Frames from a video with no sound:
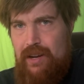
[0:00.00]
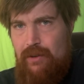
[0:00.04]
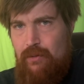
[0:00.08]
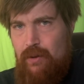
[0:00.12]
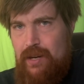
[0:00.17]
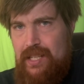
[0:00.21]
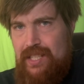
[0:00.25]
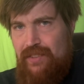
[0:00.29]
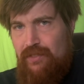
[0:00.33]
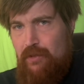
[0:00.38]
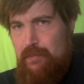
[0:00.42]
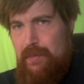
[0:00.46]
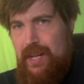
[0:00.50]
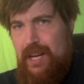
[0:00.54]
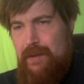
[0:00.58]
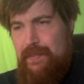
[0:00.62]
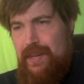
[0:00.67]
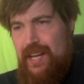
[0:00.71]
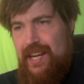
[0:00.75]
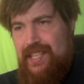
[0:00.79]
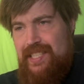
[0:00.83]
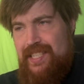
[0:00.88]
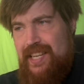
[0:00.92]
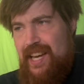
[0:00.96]
it was for me to
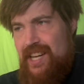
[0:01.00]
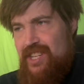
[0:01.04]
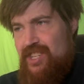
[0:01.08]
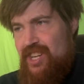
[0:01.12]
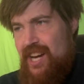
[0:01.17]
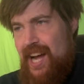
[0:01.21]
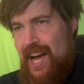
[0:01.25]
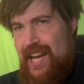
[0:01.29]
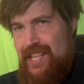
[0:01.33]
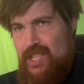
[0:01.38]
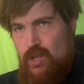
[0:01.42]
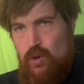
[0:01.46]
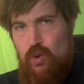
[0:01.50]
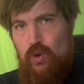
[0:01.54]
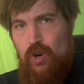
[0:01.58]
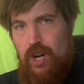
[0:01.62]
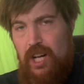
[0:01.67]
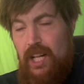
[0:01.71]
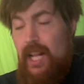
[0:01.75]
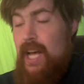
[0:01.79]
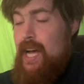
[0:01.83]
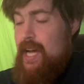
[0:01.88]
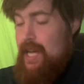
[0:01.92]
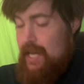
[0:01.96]
be on stage in high
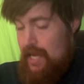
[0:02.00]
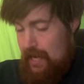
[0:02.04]
school.